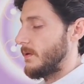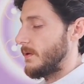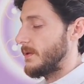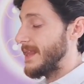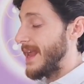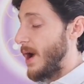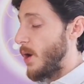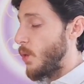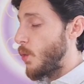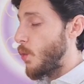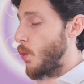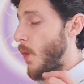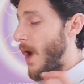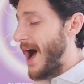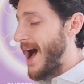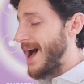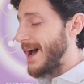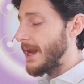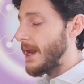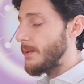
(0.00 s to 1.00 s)
Now
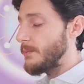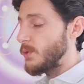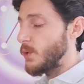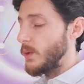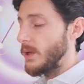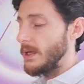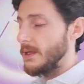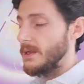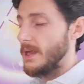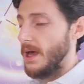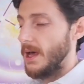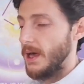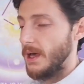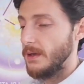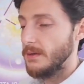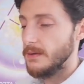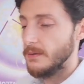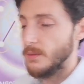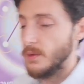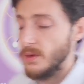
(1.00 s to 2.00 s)
while I'm doing
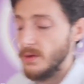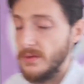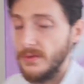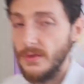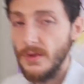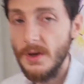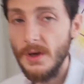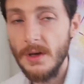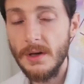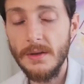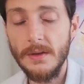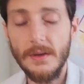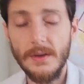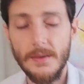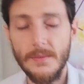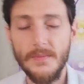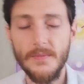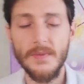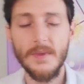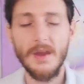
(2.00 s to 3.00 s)
that, I'm going to turn,
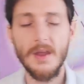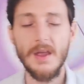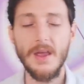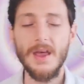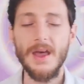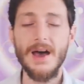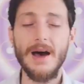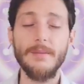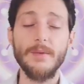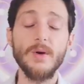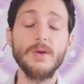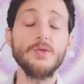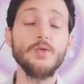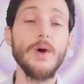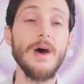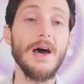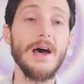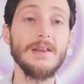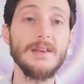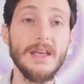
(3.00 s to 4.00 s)
I'm going to
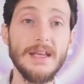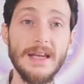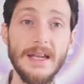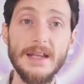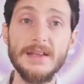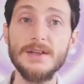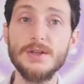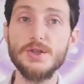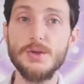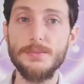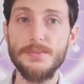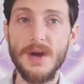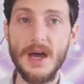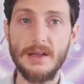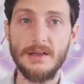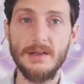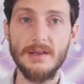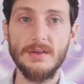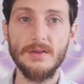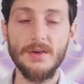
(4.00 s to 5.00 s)
add an energy
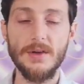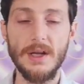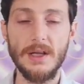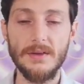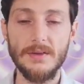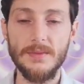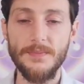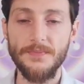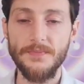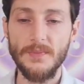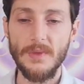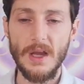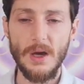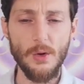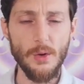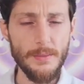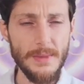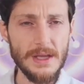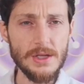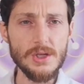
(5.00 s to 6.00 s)
practice on it. I
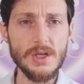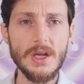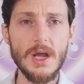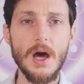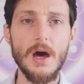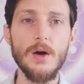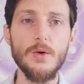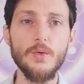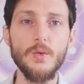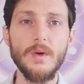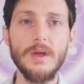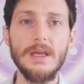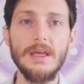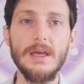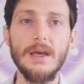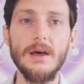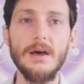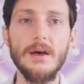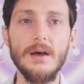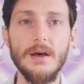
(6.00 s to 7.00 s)
will mention how
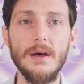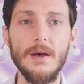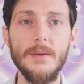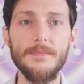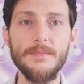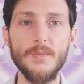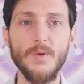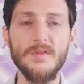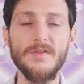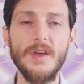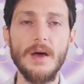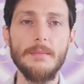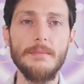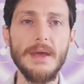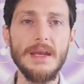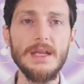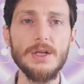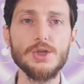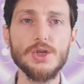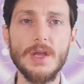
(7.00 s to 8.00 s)
we've done
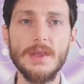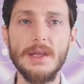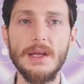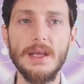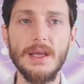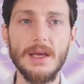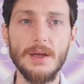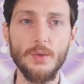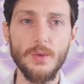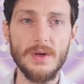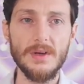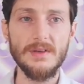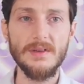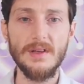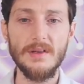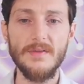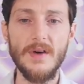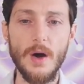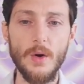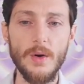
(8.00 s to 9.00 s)
many channeling and we
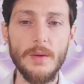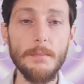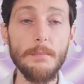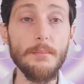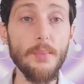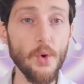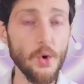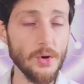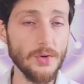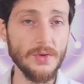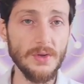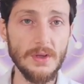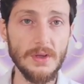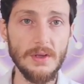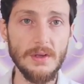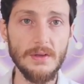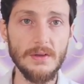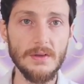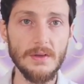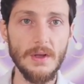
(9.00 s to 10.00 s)
receive how important
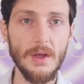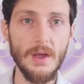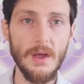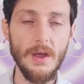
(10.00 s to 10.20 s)
this